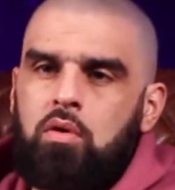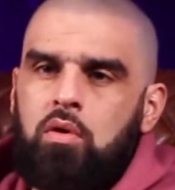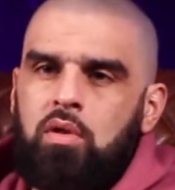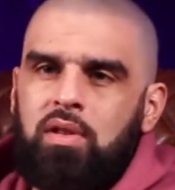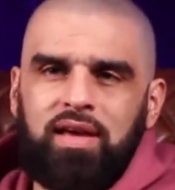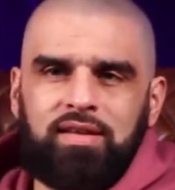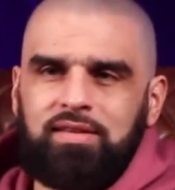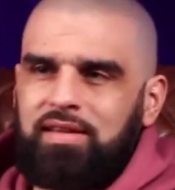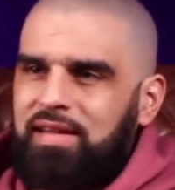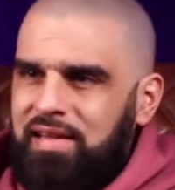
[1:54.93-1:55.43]

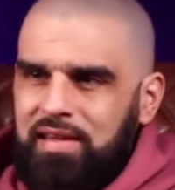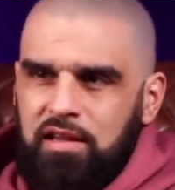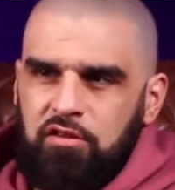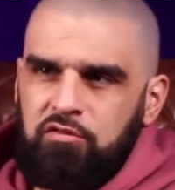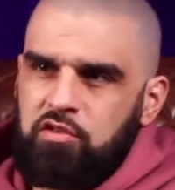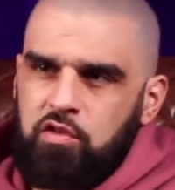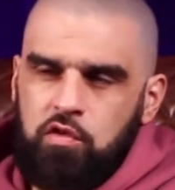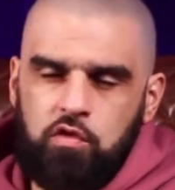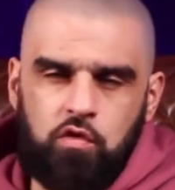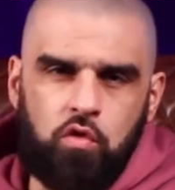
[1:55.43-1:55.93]
Like the love
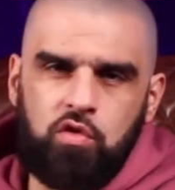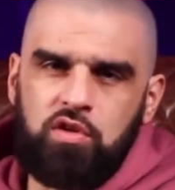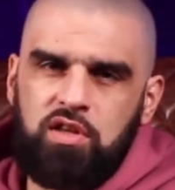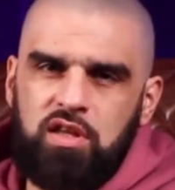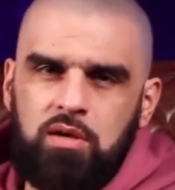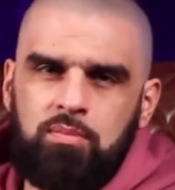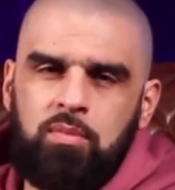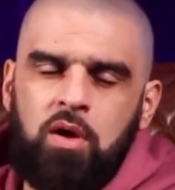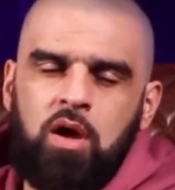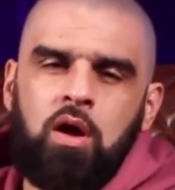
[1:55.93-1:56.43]
is so
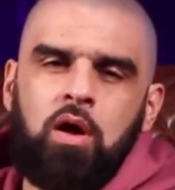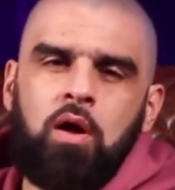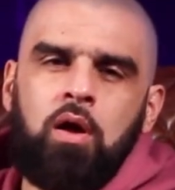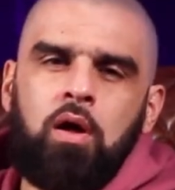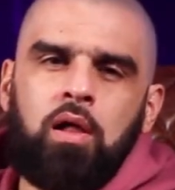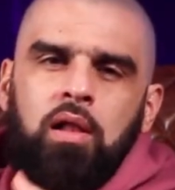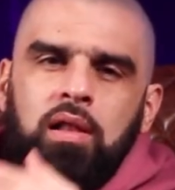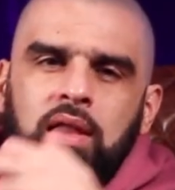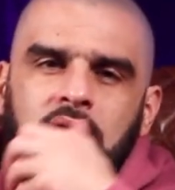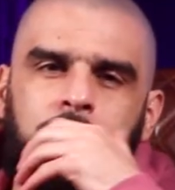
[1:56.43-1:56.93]
deep.
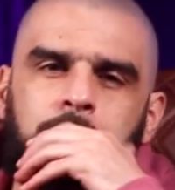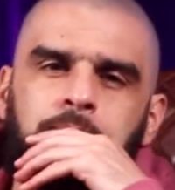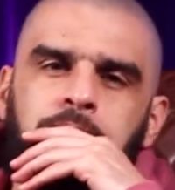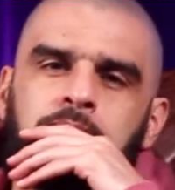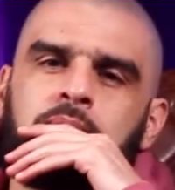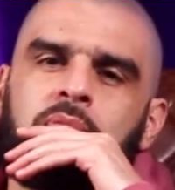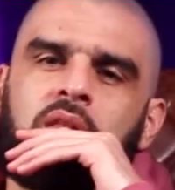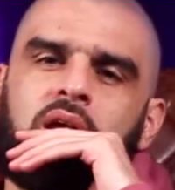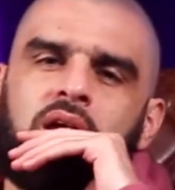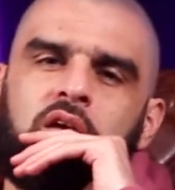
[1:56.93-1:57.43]
Like
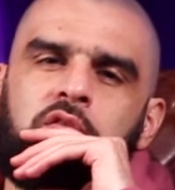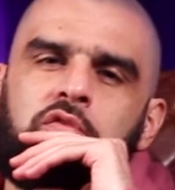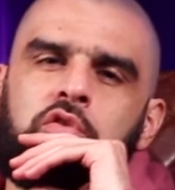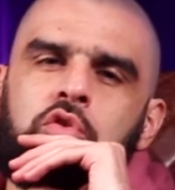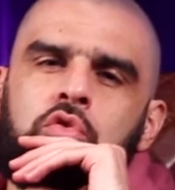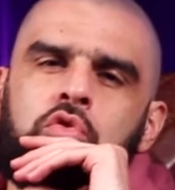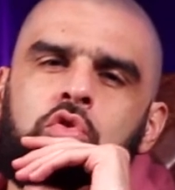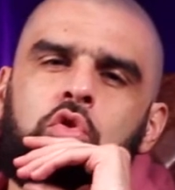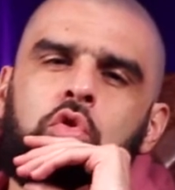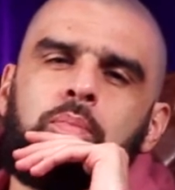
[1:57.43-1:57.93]
if
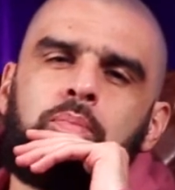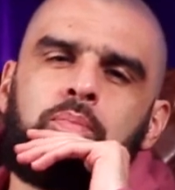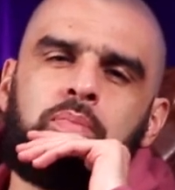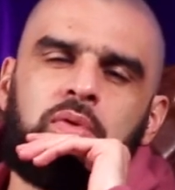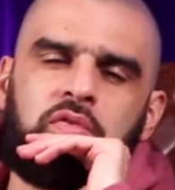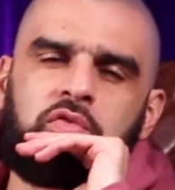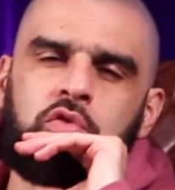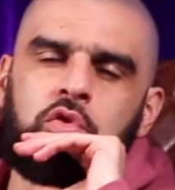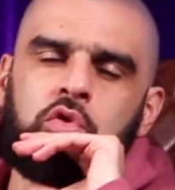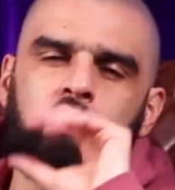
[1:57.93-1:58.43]
you know,
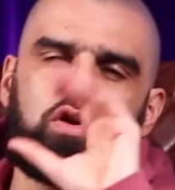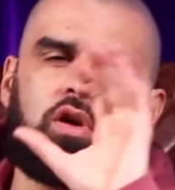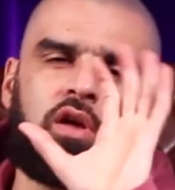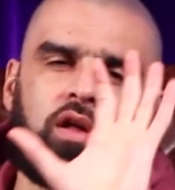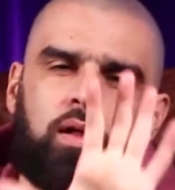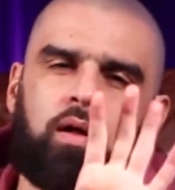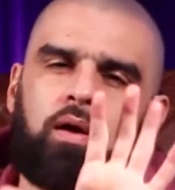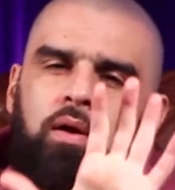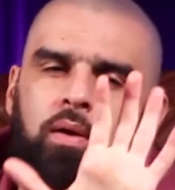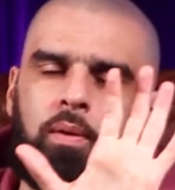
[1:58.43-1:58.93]
if you,